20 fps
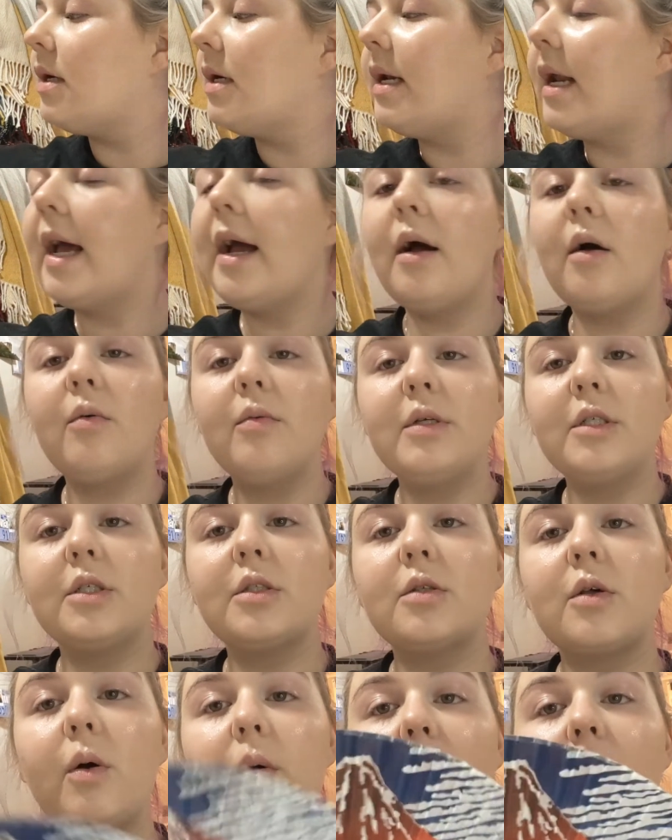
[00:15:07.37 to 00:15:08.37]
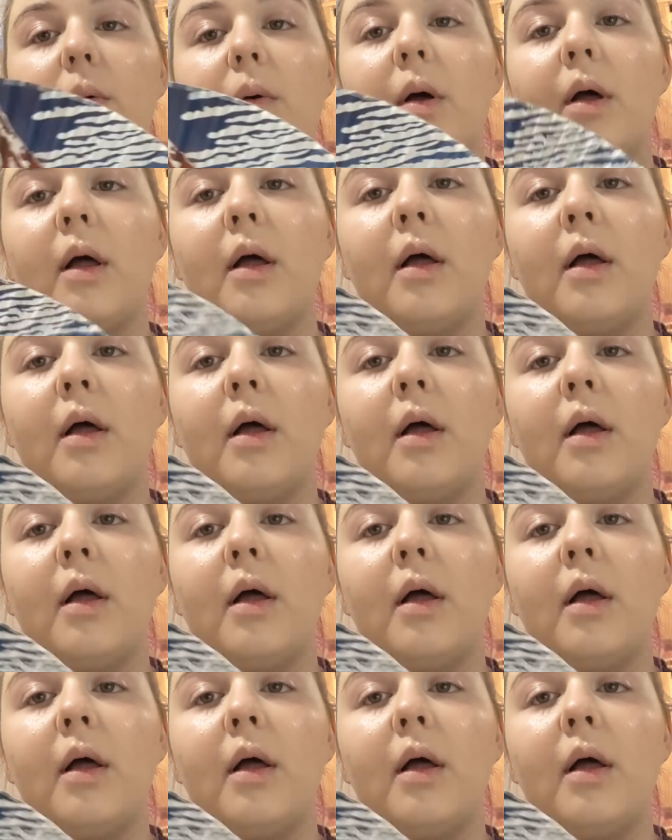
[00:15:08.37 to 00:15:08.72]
now we just gonna